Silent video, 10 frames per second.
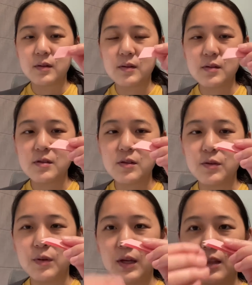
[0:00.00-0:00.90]
so
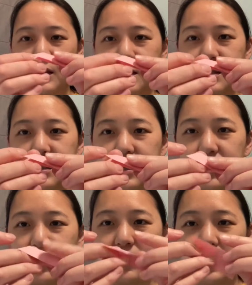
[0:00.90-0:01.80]
you get this
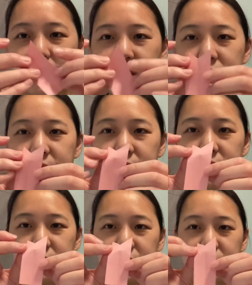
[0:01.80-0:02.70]
cute little
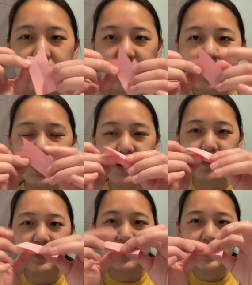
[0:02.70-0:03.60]
V shape
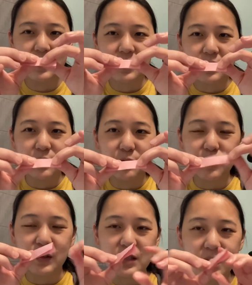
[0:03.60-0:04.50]
for
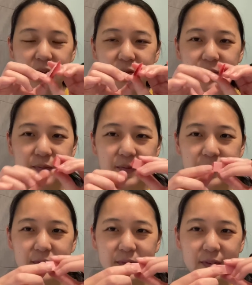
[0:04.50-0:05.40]
the tail.
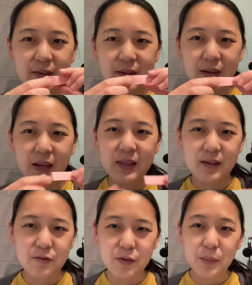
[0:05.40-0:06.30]
And
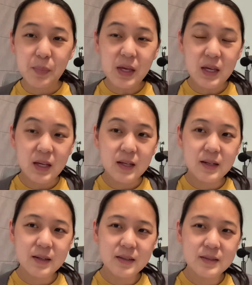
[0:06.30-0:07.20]
then for the beak,
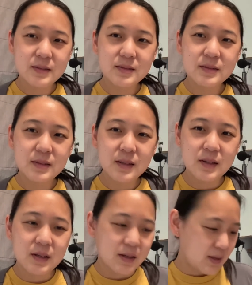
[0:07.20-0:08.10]

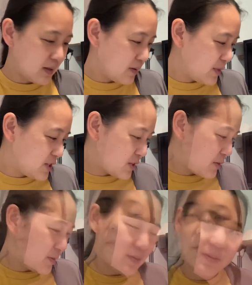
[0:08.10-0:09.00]
let me show
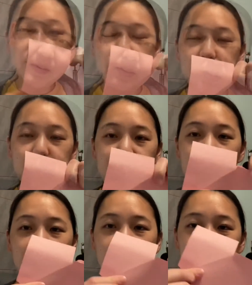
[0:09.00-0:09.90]
you. For the
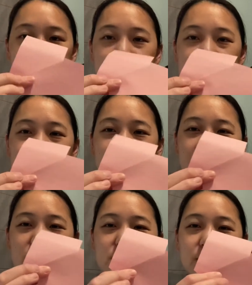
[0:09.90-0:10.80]
beak, I just kind
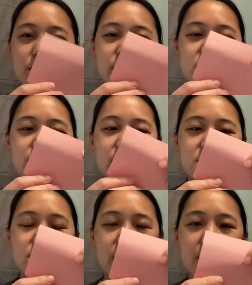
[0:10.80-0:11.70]
of took the rest of my
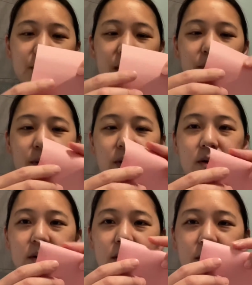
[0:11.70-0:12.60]
scrap paper.
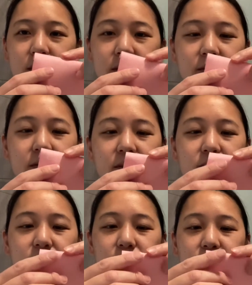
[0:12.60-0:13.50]
I'm going to
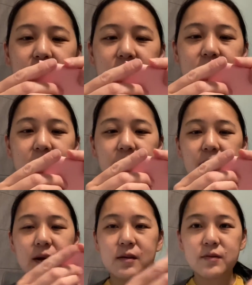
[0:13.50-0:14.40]
fold that in
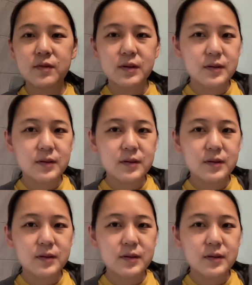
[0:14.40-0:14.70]
half.